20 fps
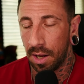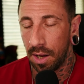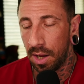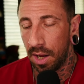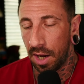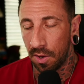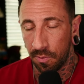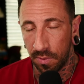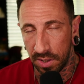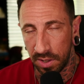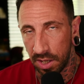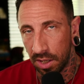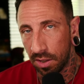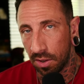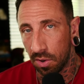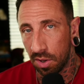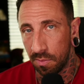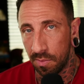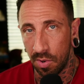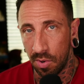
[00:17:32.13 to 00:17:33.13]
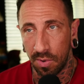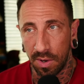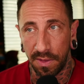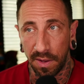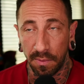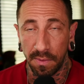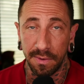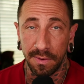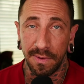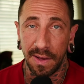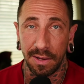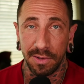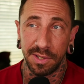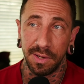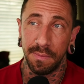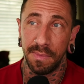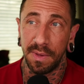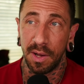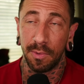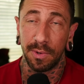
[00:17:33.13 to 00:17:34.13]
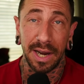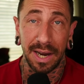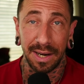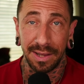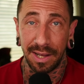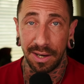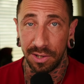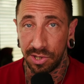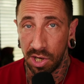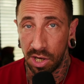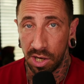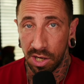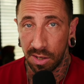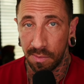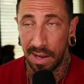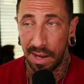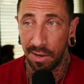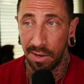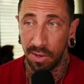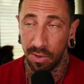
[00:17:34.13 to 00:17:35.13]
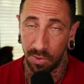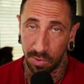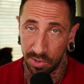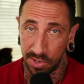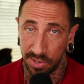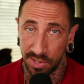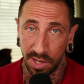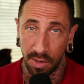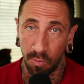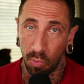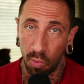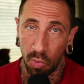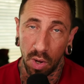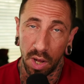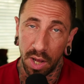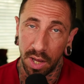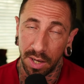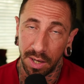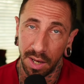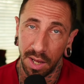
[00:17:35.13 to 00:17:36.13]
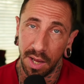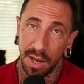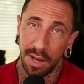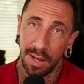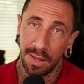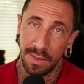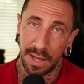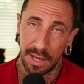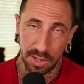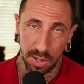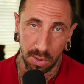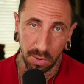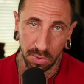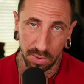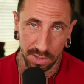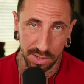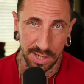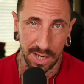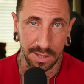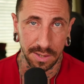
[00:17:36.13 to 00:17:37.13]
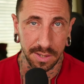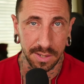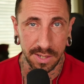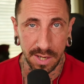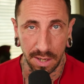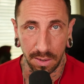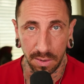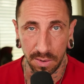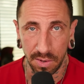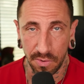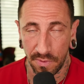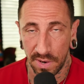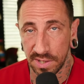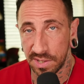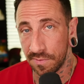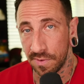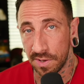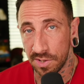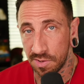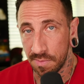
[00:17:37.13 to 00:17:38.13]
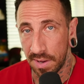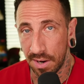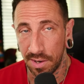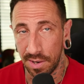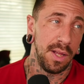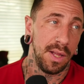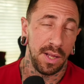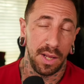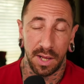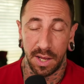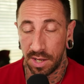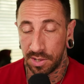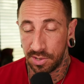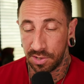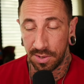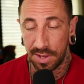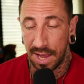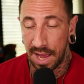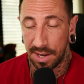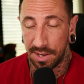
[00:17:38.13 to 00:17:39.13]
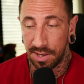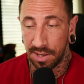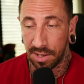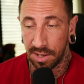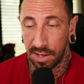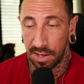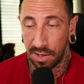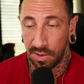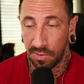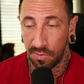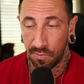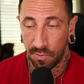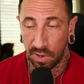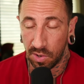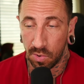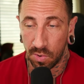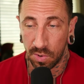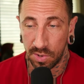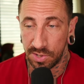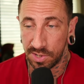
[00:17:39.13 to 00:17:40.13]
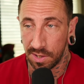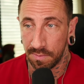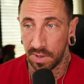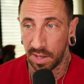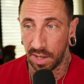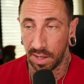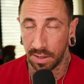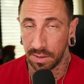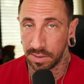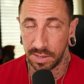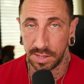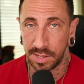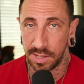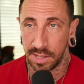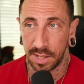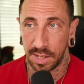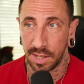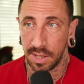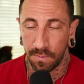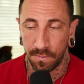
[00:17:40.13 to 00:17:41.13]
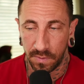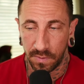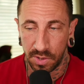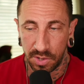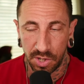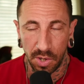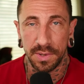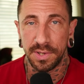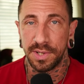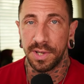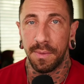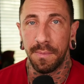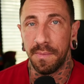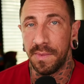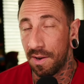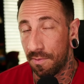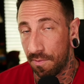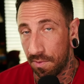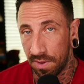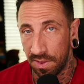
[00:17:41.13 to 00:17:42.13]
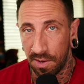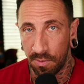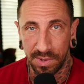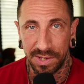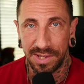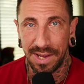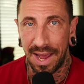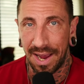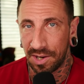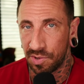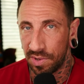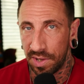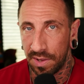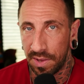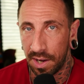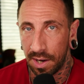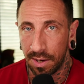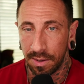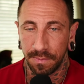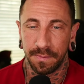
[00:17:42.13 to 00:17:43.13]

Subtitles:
And if we did go to the moon, I think we found something that we're not allowed to talk about, or someone that told us not to tell the rest of us about it. So they had to record something to show us something different than what's actually there.